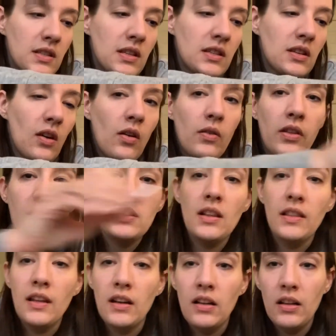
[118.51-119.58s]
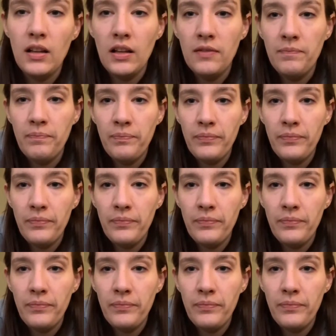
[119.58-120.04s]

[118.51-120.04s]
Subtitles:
So there's a little